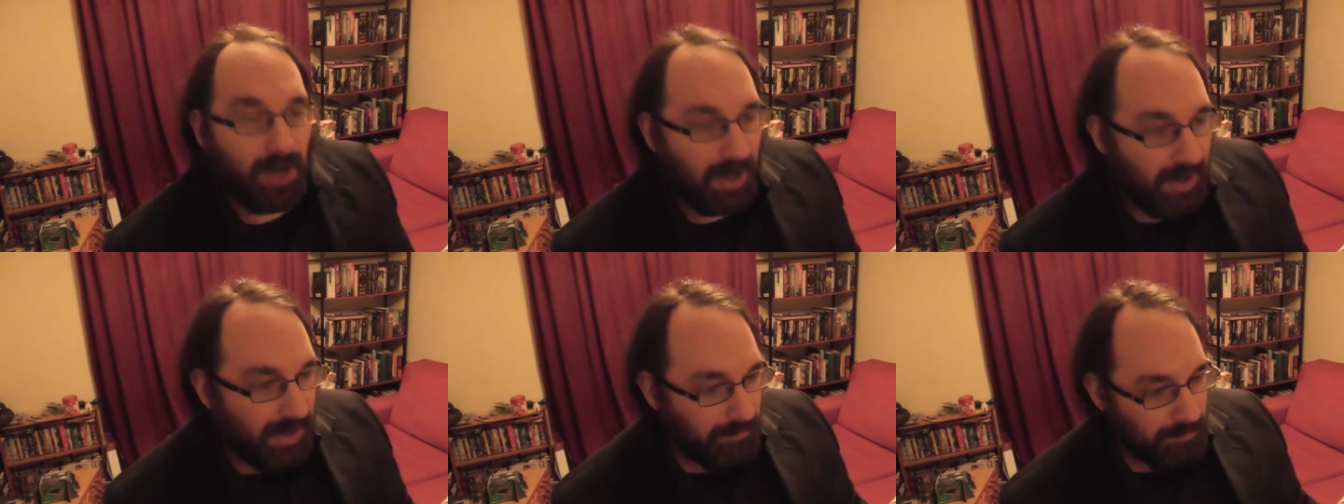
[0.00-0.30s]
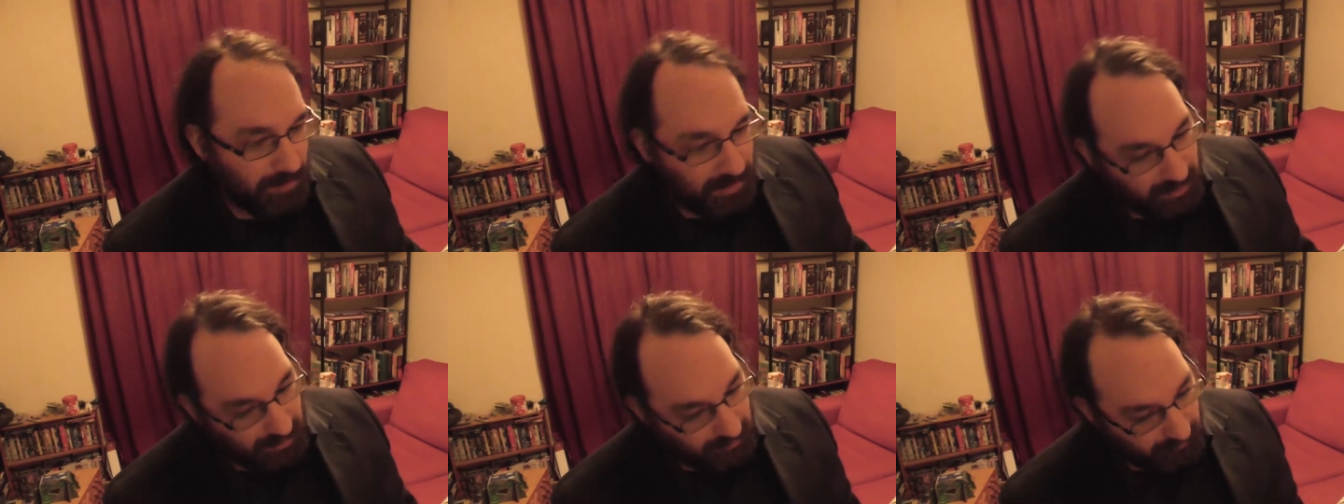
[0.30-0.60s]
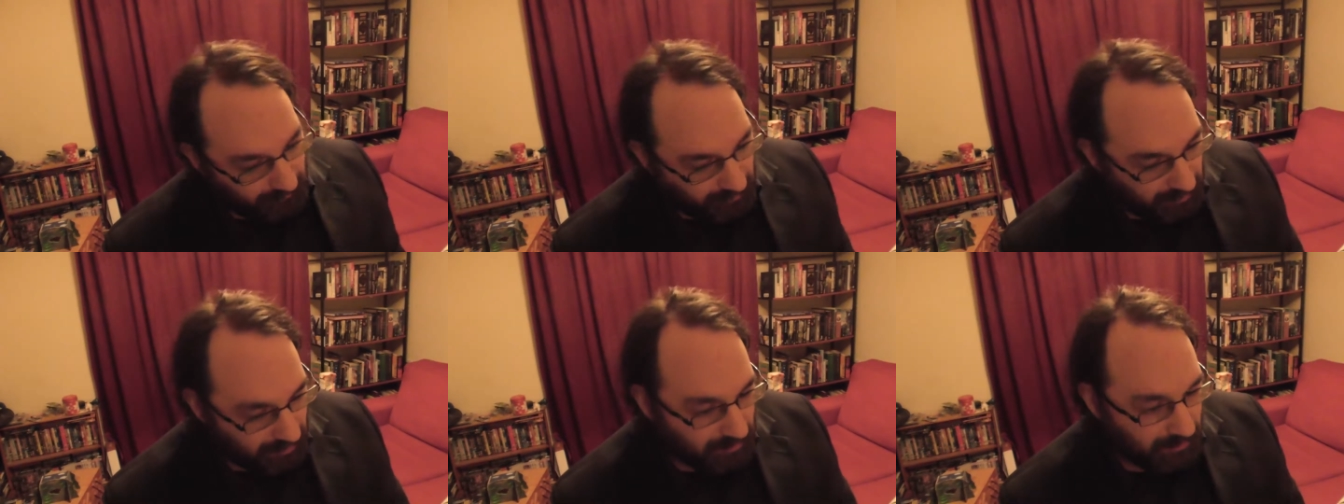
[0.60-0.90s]
uh,
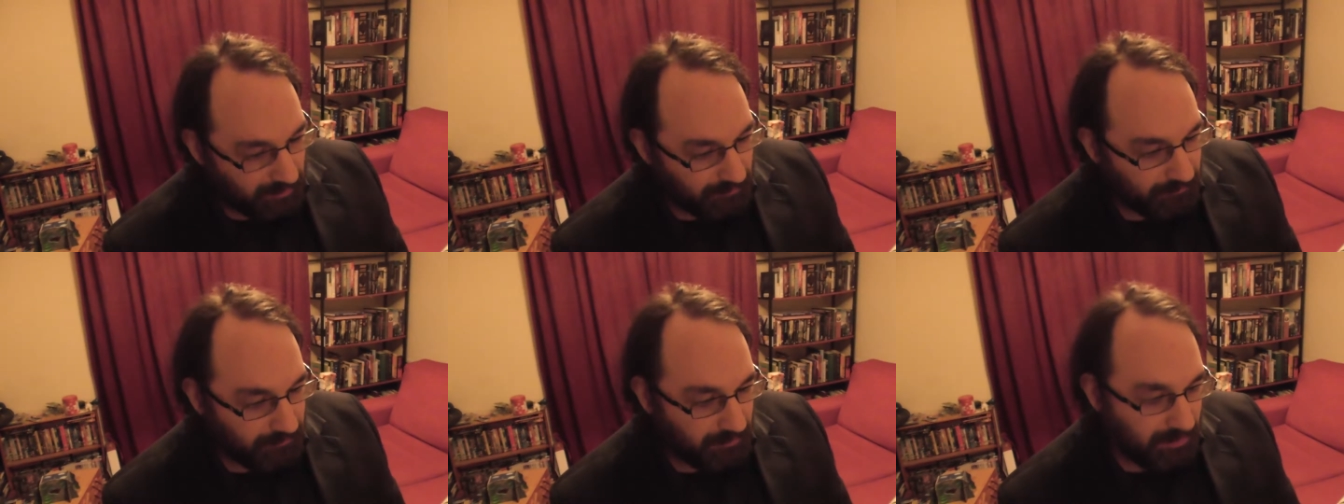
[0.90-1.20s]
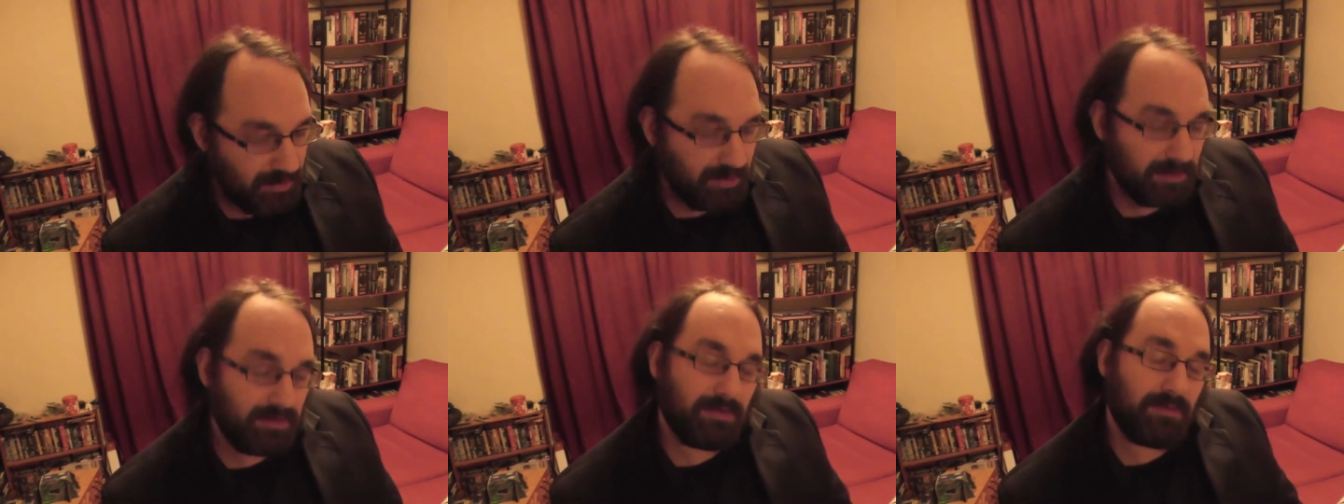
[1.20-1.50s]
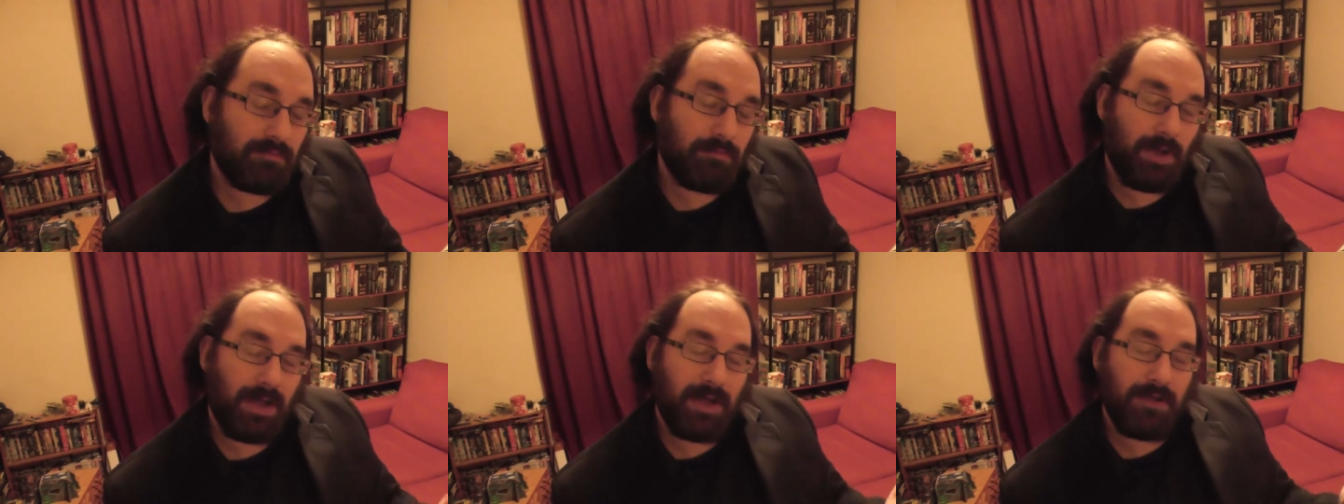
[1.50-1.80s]
PSVR front,
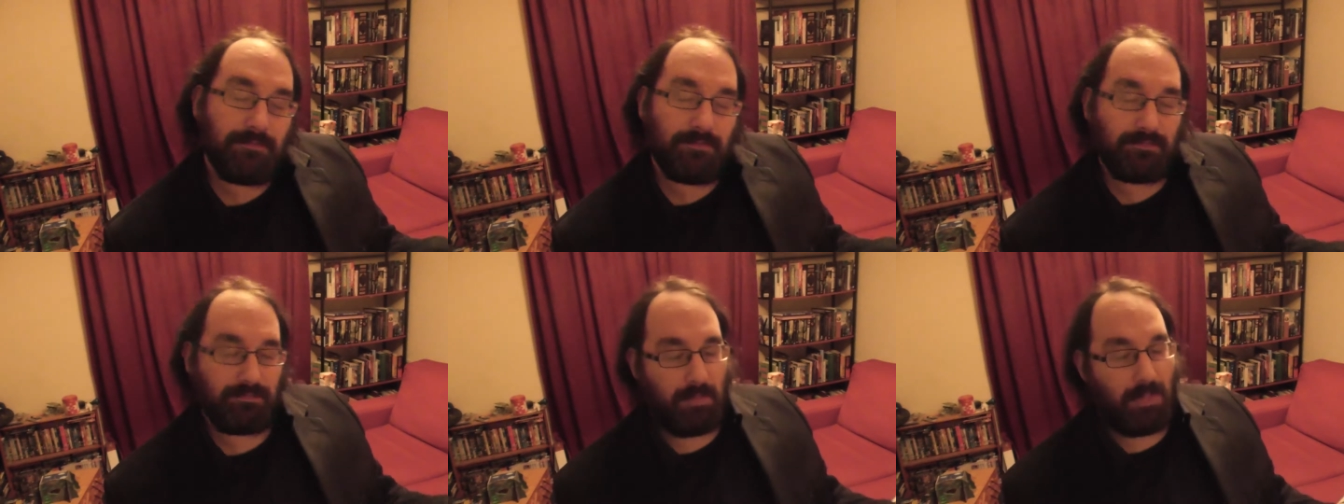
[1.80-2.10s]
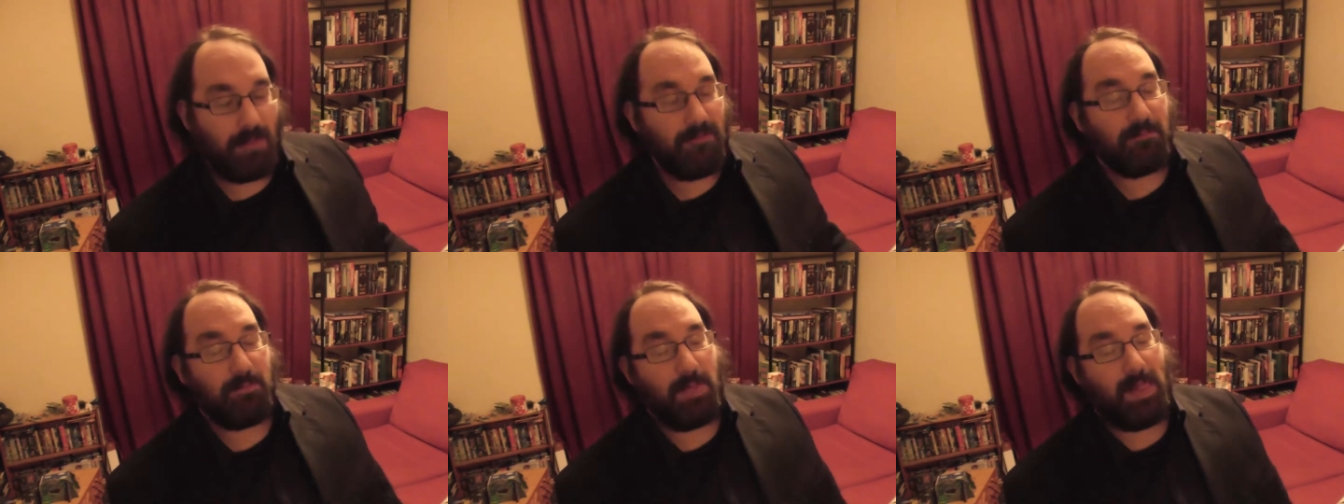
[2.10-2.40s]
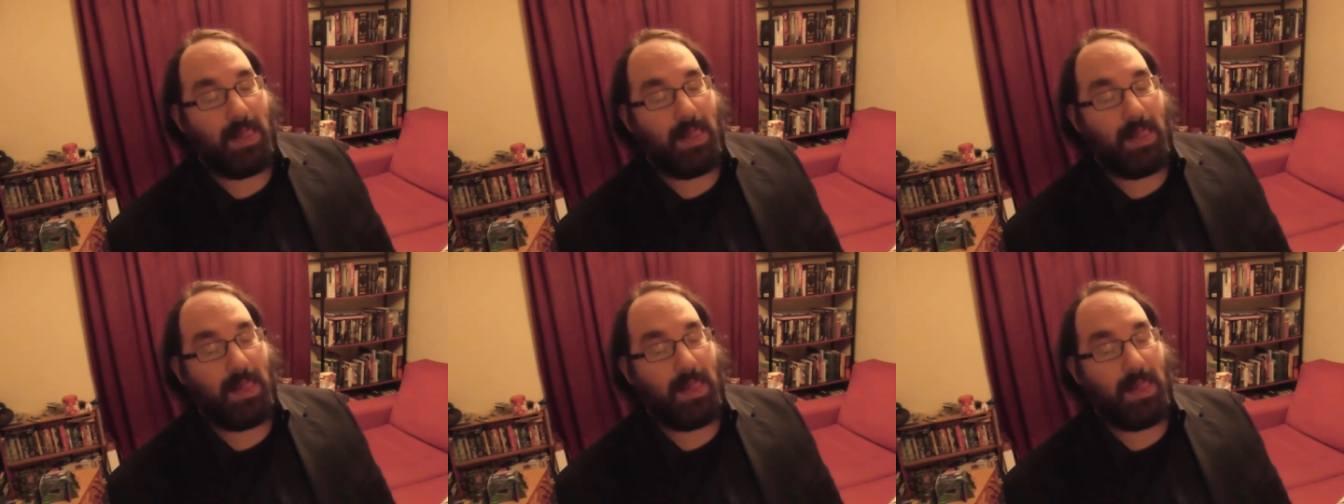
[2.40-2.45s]
uh, the,